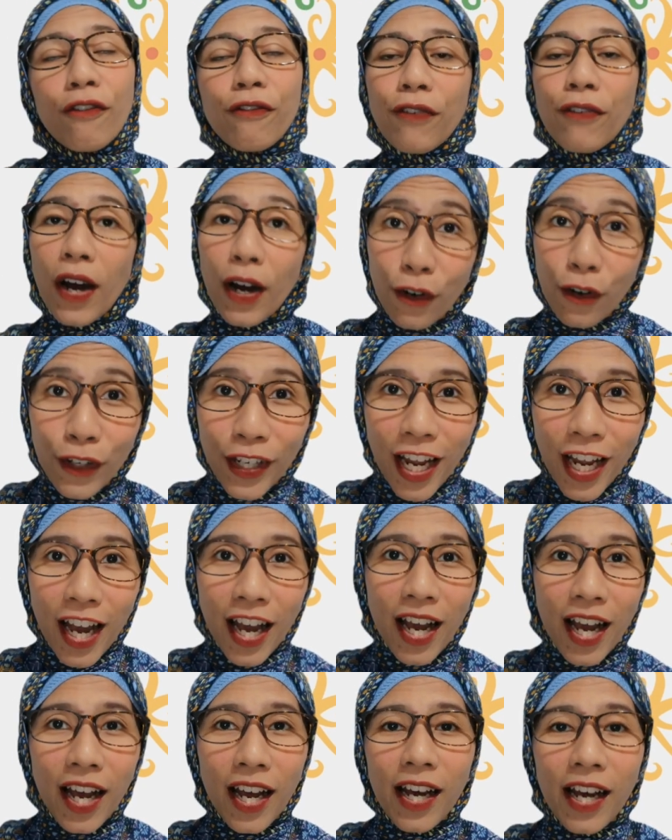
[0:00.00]

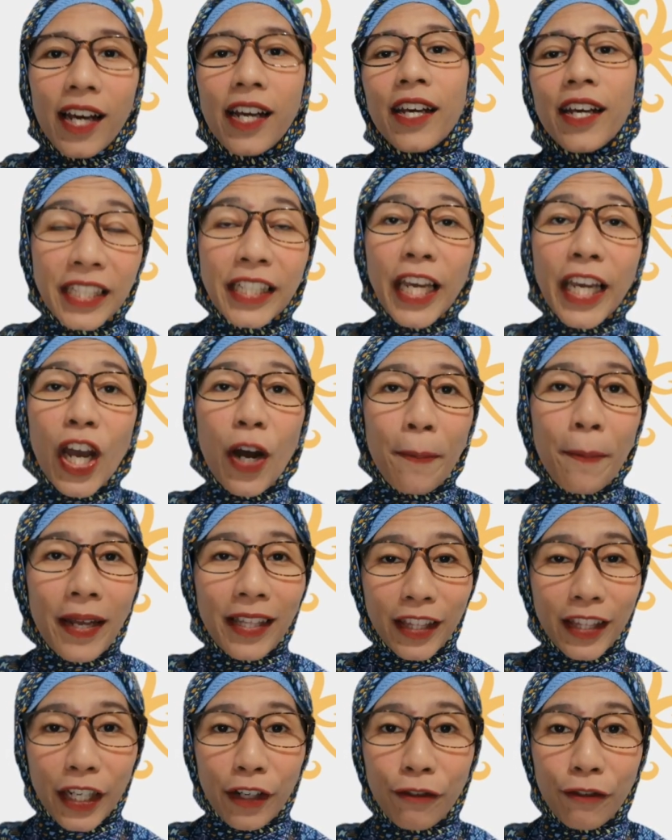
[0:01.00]
fauna,
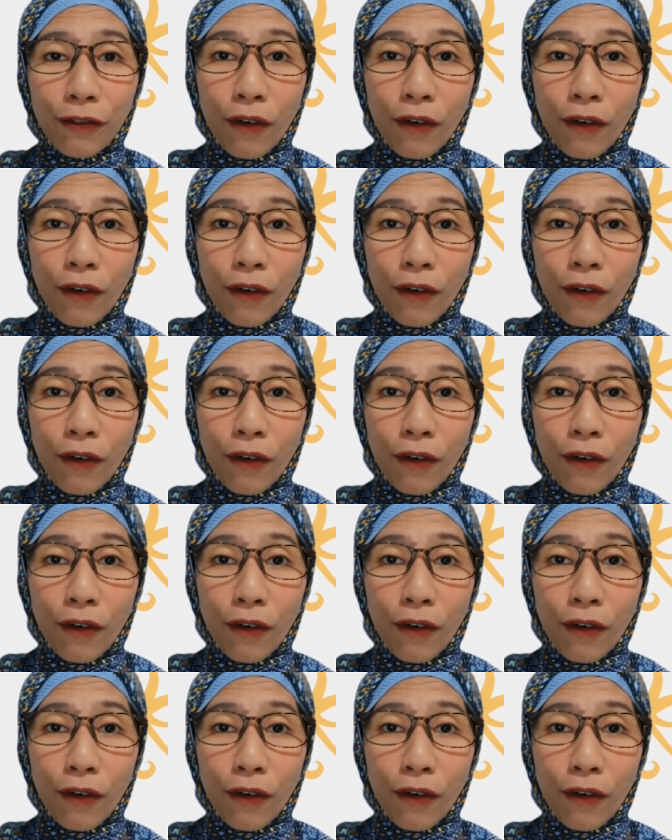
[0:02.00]
geometric